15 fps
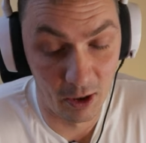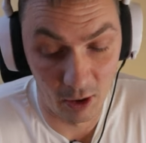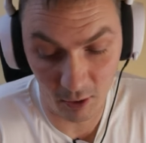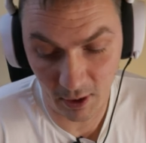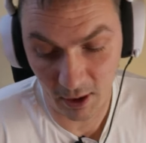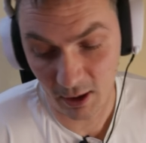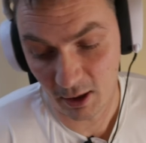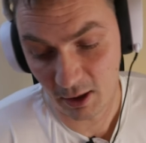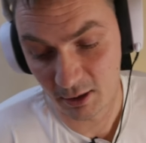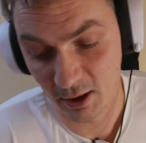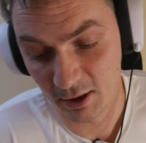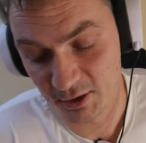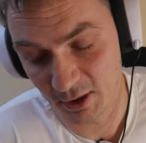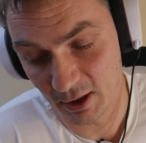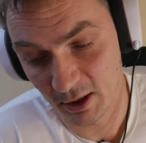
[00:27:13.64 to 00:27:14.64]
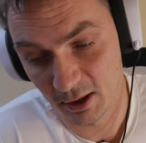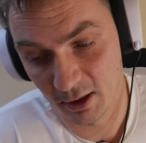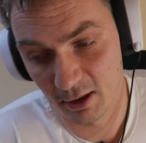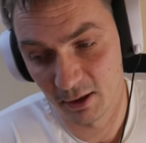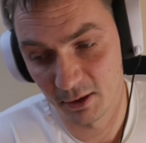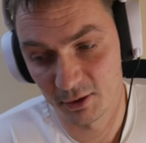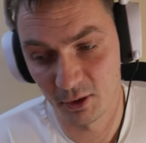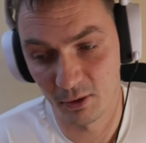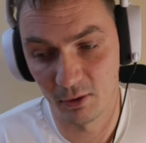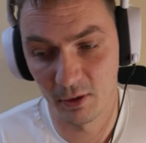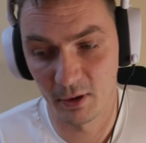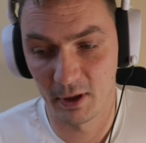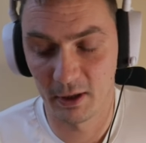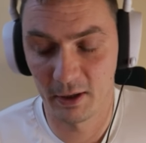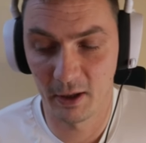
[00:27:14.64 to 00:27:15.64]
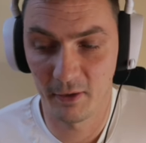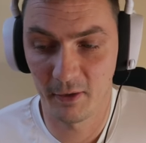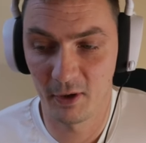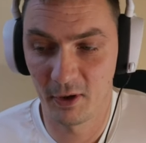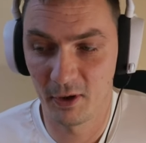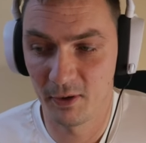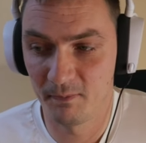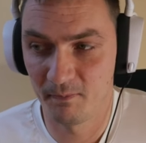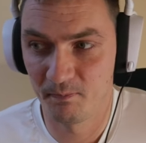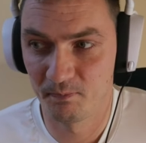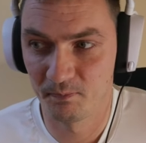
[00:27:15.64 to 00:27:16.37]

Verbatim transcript: Okay, yeah, that's so another